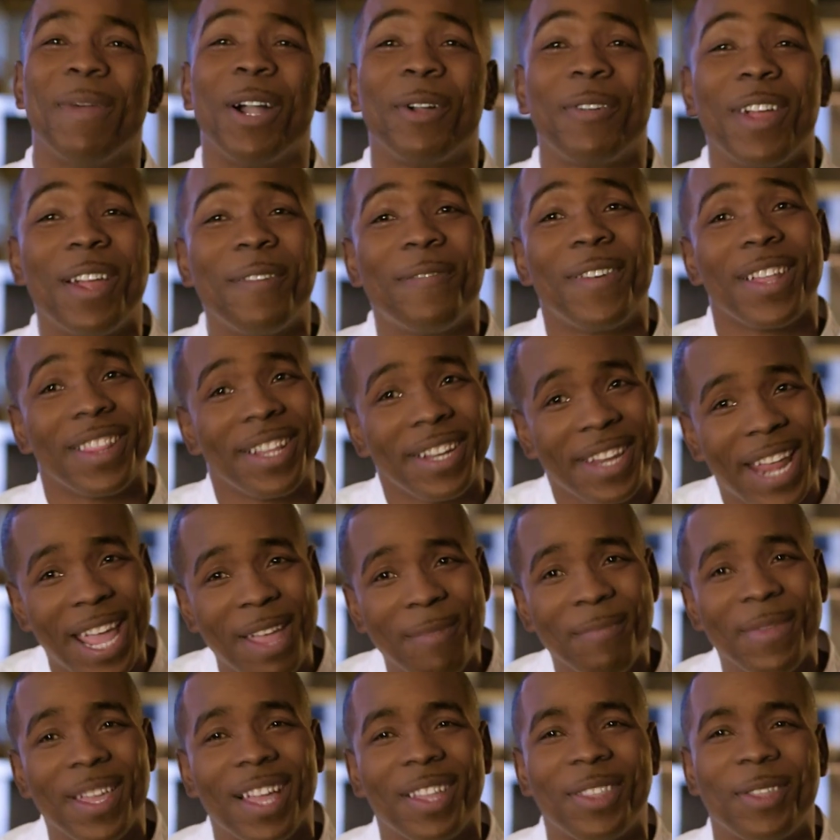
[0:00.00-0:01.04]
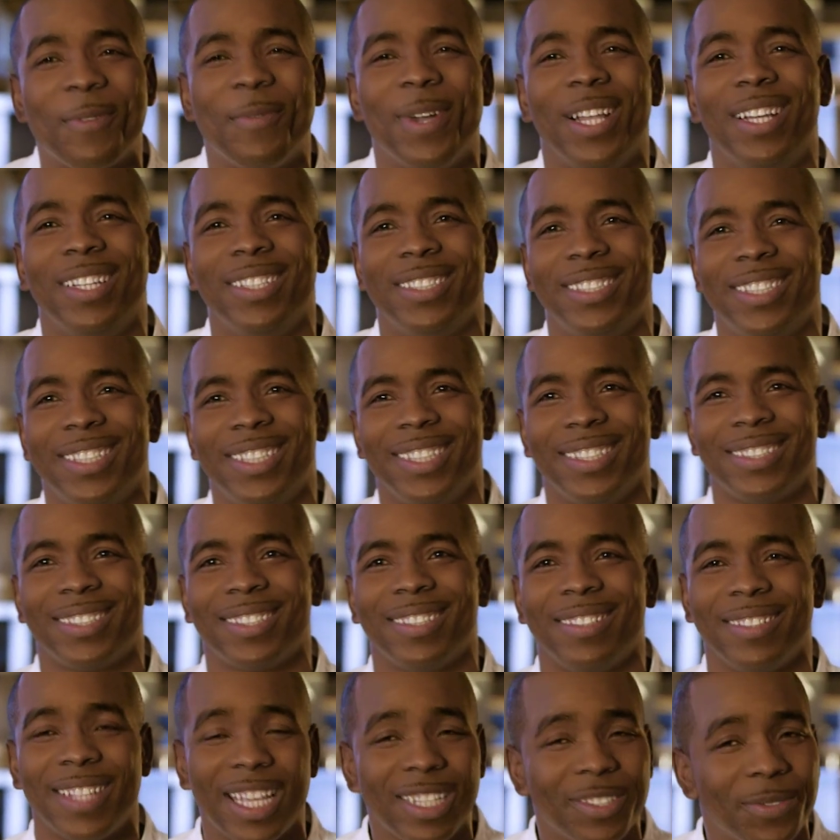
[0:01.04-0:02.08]
My grandfather named me after Waylon Jennings.
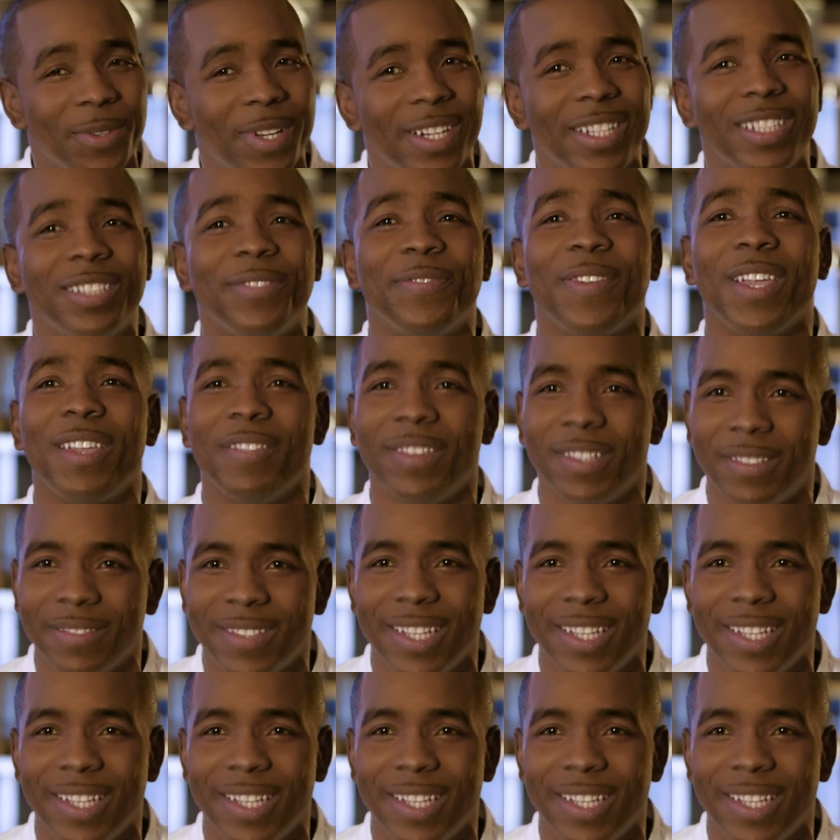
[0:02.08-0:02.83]
That's one of his favorite